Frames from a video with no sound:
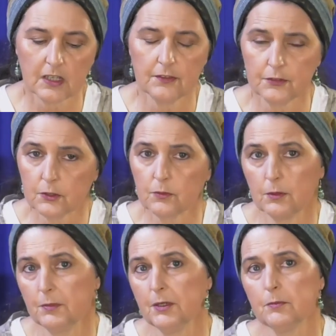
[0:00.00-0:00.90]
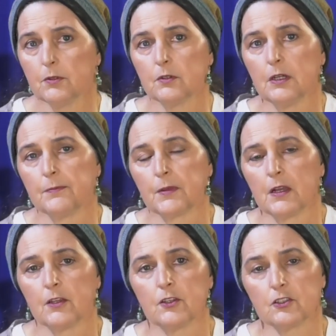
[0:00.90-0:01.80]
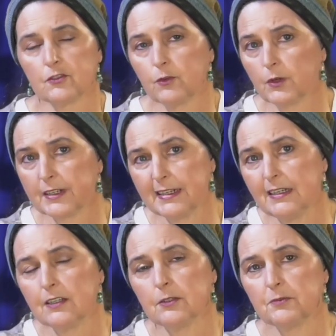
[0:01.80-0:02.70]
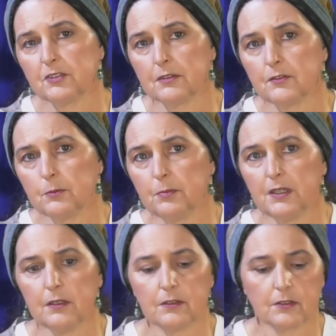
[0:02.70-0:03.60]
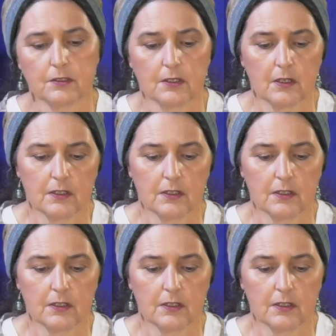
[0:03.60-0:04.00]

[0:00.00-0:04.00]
If you'll remember, there's four kingdoms of the beast